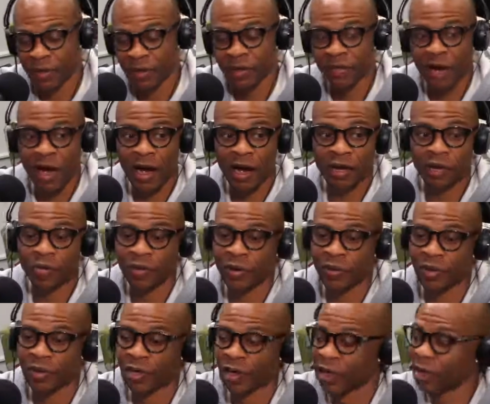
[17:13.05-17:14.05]
and by the way
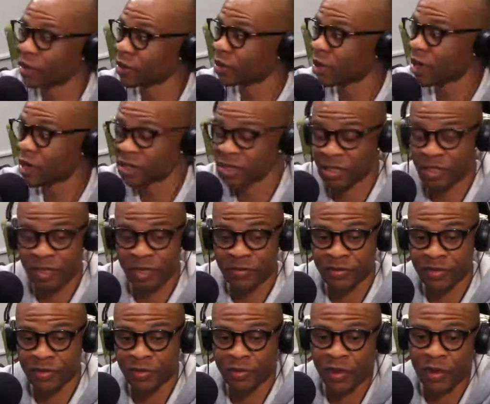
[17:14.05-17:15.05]
we handle ourselves
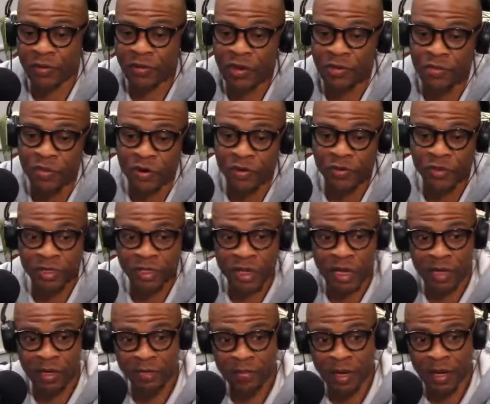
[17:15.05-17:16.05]
and the way we move and
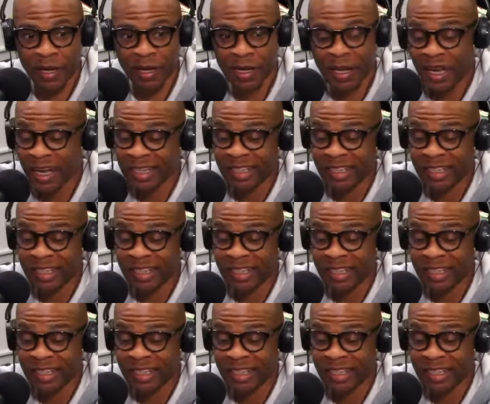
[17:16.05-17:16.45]
shake and bake.